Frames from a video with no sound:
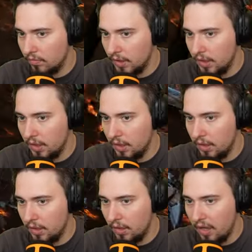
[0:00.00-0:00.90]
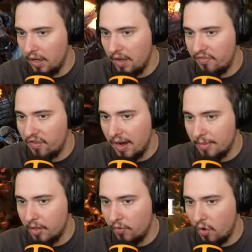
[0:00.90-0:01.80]
Uh, a
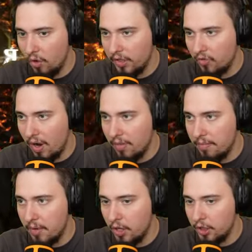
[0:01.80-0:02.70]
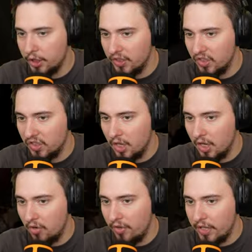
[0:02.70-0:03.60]
fragment of holy ground emerges.
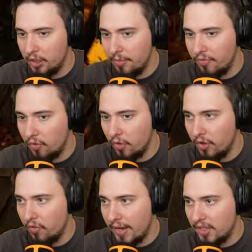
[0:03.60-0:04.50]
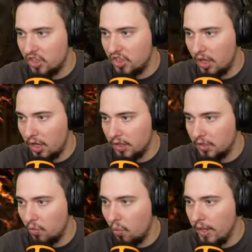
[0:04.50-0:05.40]
Reach it before the rain starts.
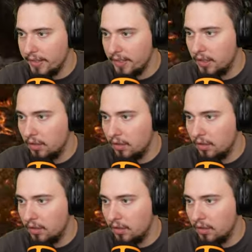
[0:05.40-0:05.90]
What?